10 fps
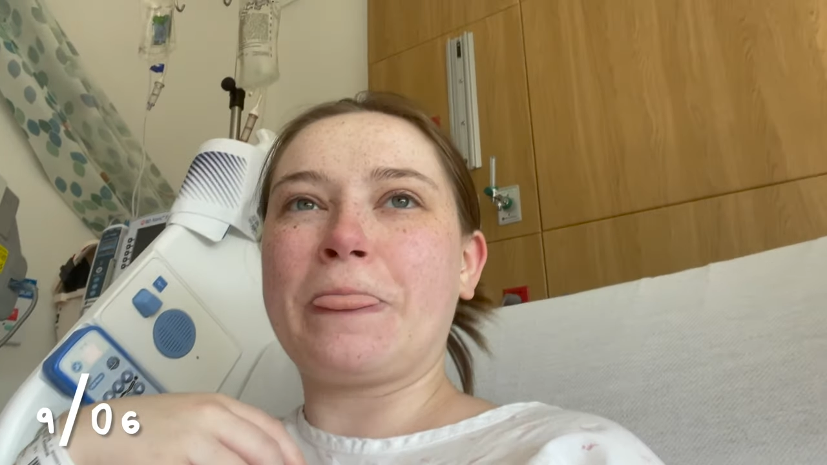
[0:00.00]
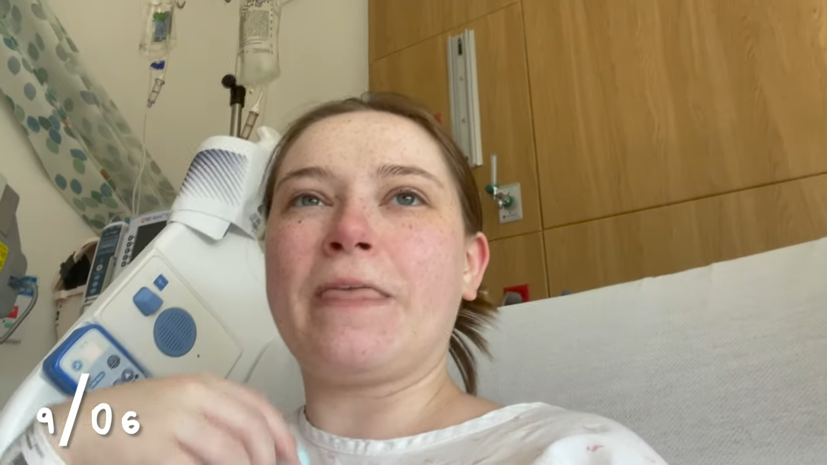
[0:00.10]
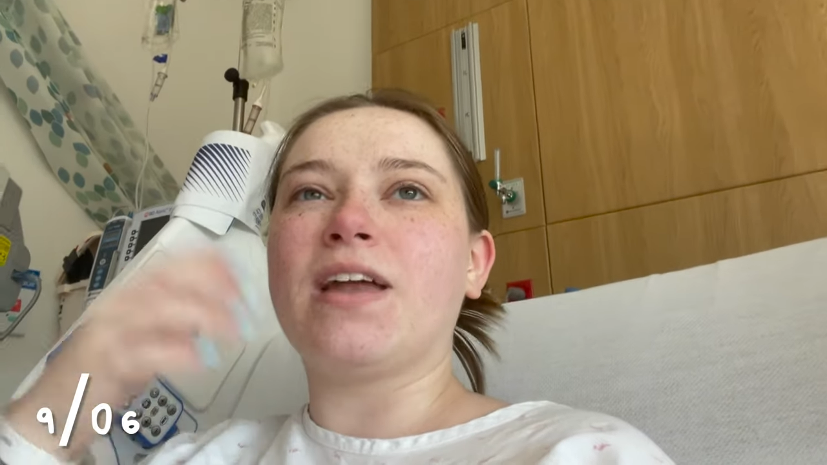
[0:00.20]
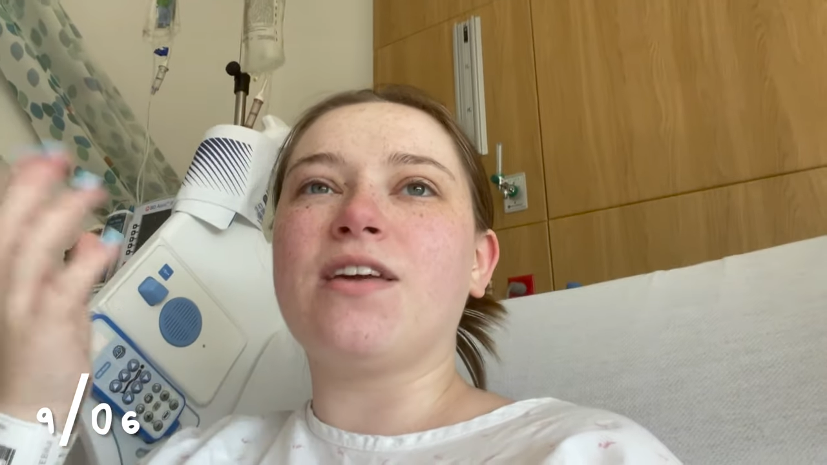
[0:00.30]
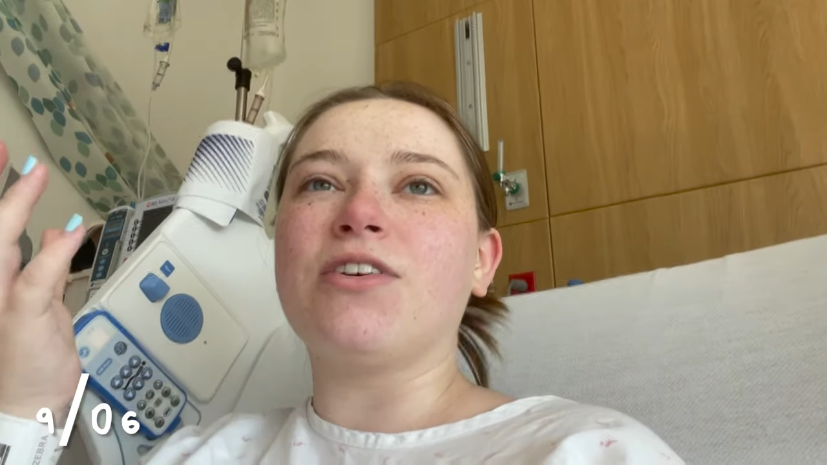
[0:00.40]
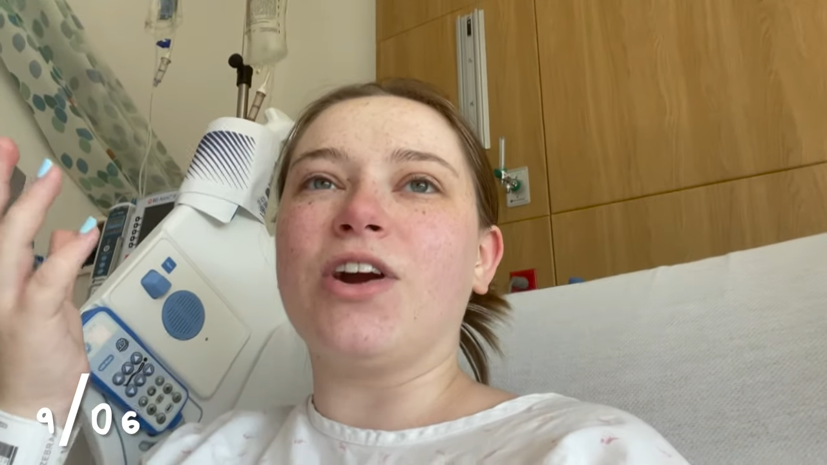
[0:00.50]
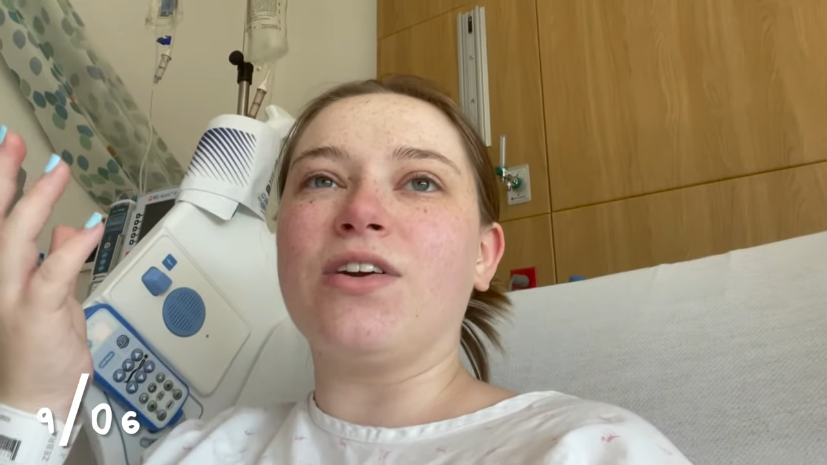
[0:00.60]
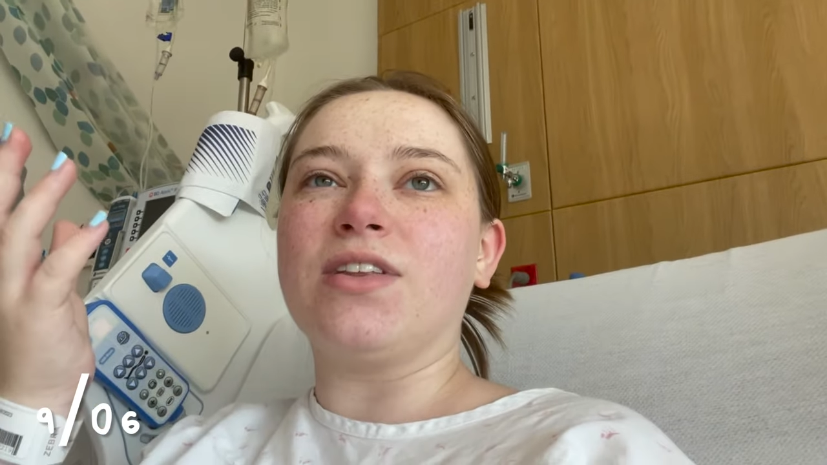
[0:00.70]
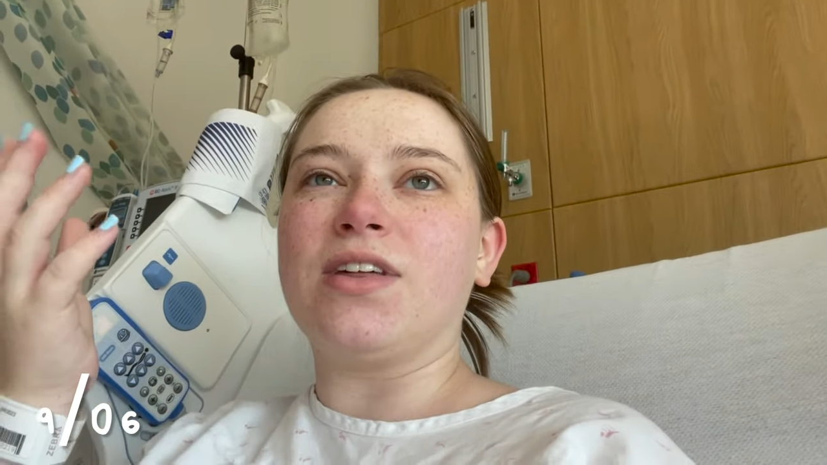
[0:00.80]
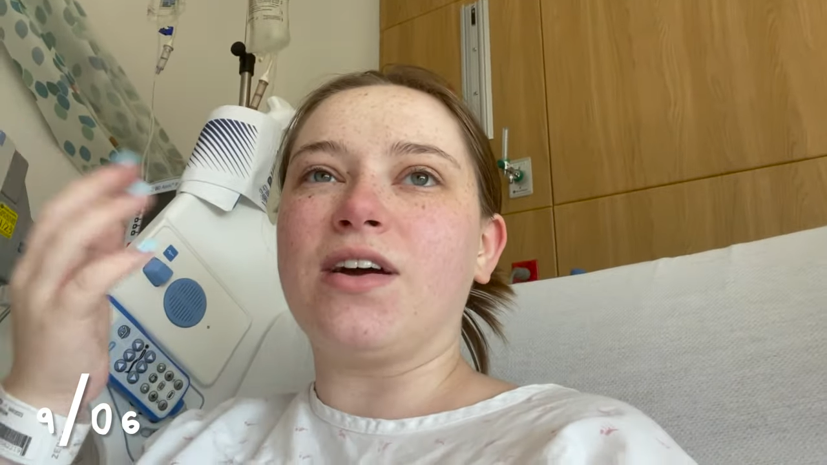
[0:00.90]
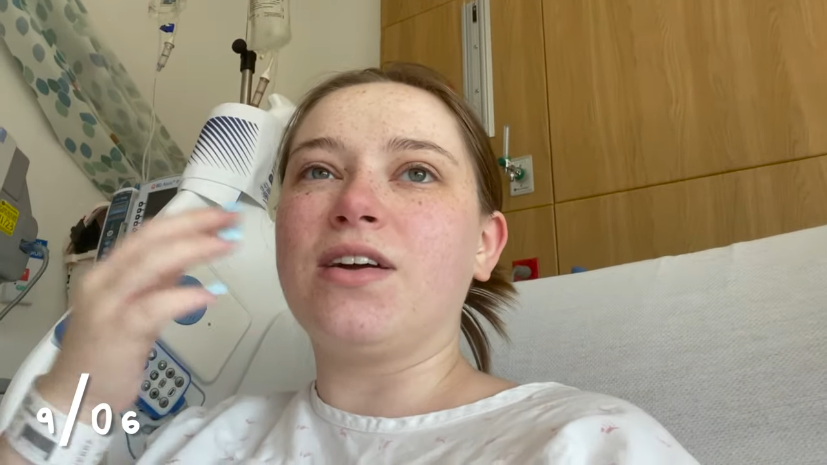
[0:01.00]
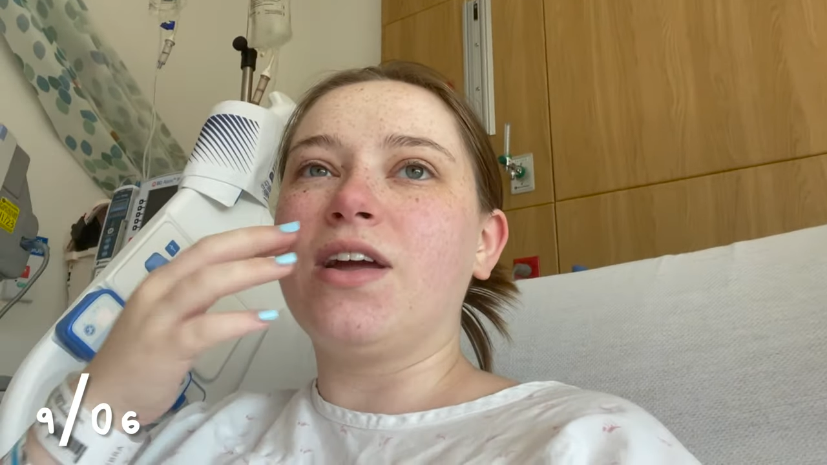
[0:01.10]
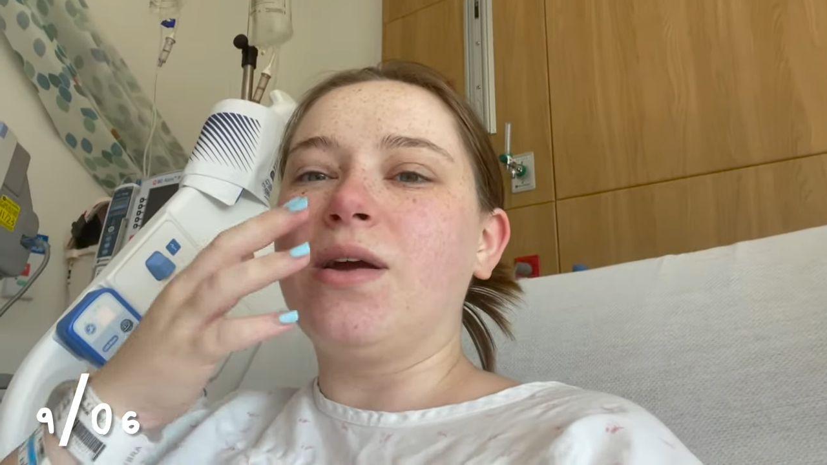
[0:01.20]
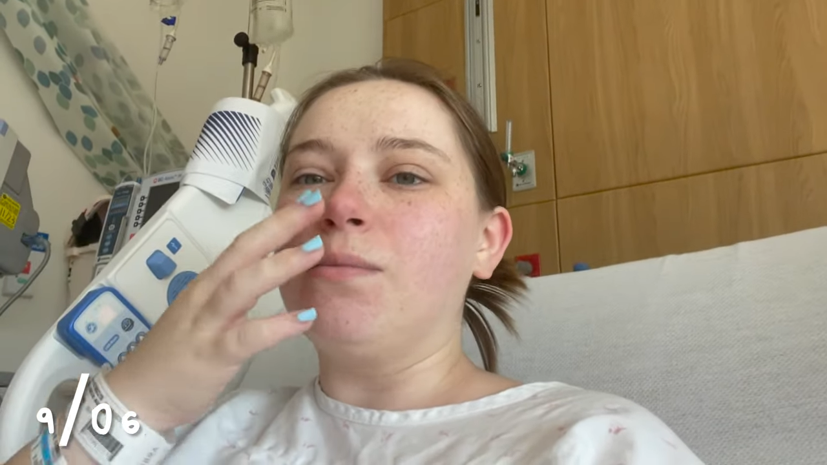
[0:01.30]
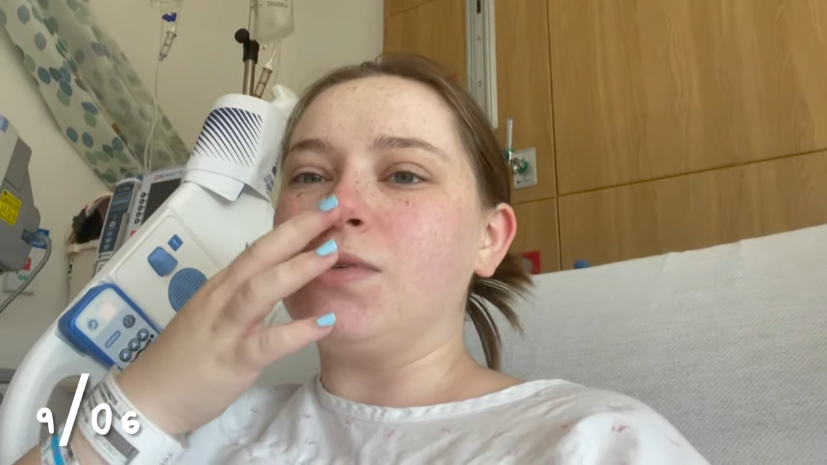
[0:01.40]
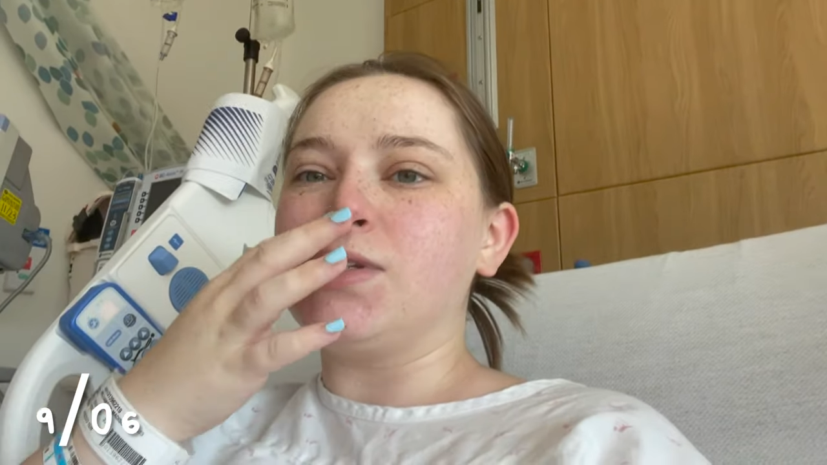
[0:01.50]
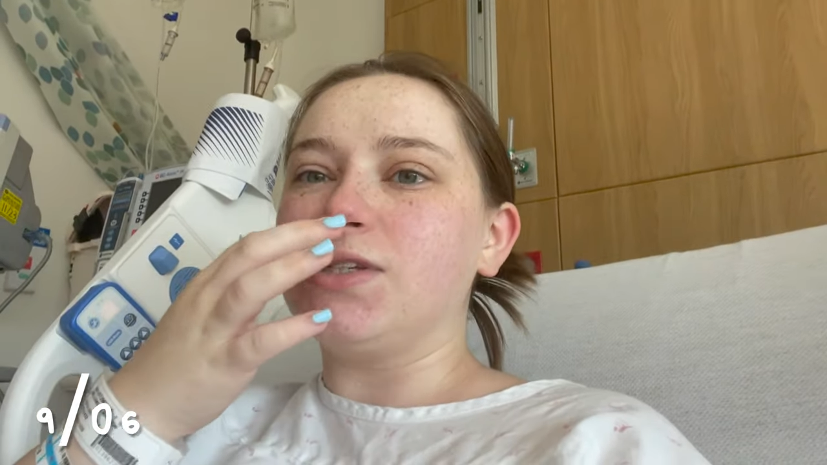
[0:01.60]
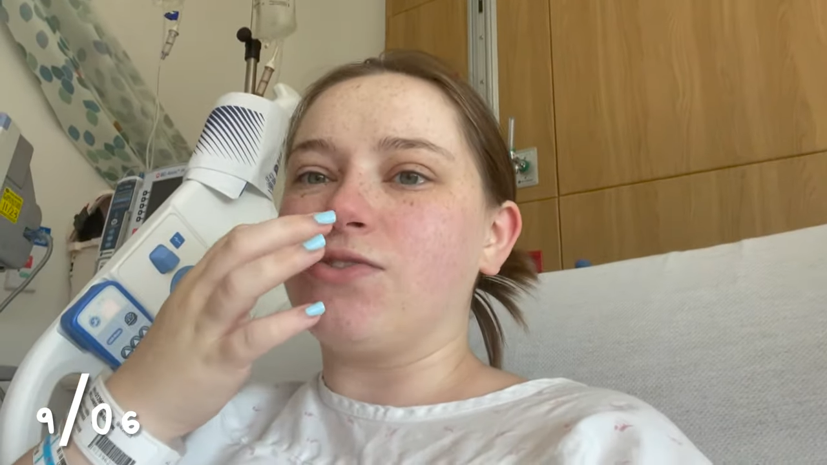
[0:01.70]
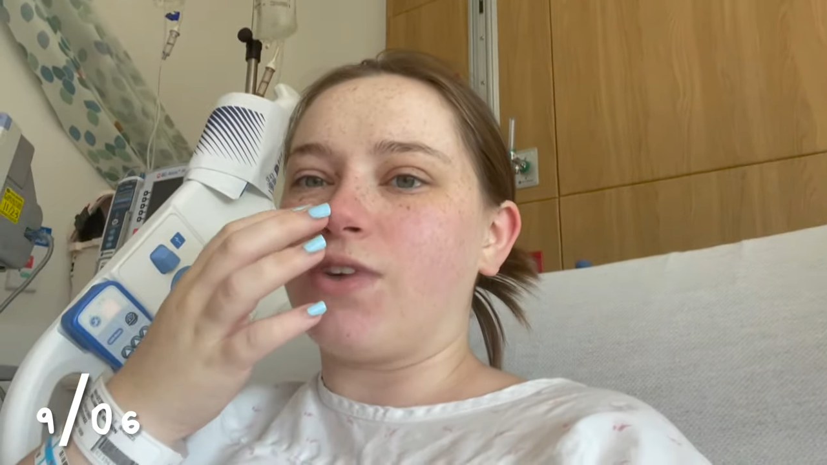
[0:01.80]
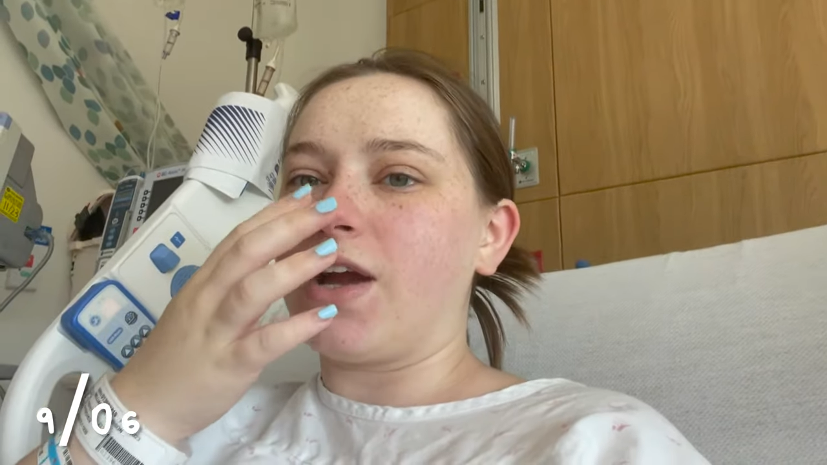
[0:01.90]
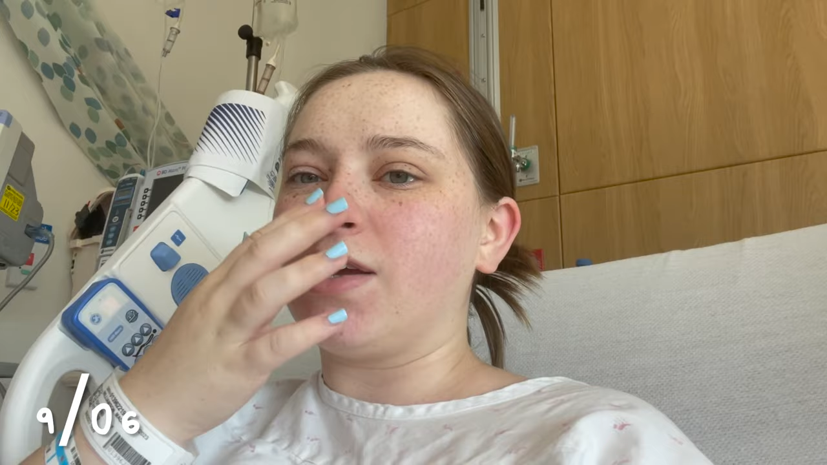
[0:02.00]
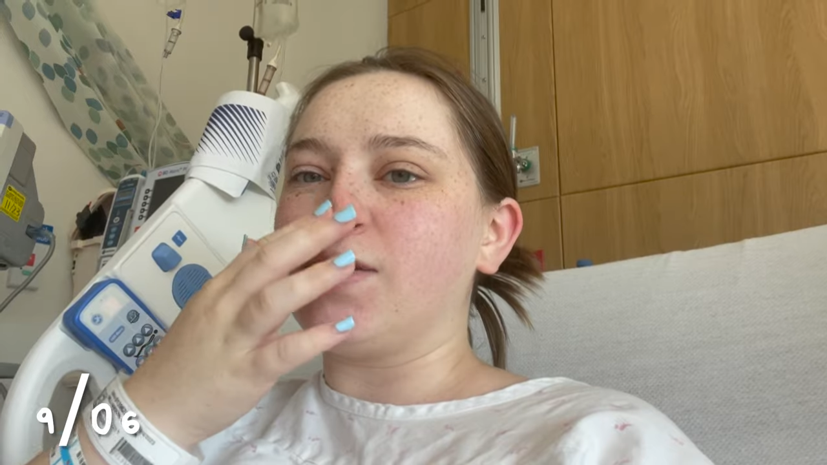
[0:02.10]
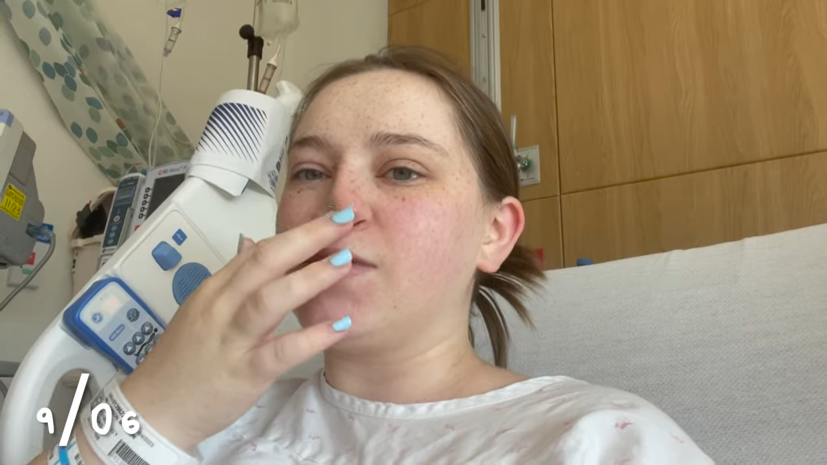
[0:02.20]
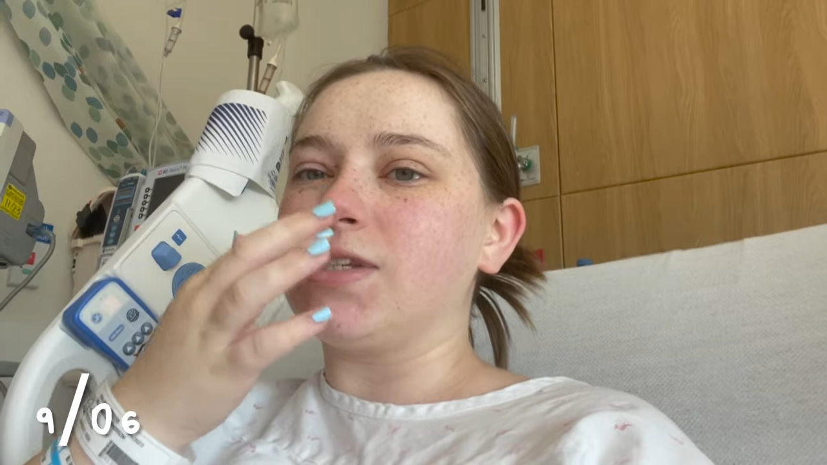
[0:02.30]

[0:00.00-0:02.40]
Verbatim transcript: I'd never heard of that. But she's right because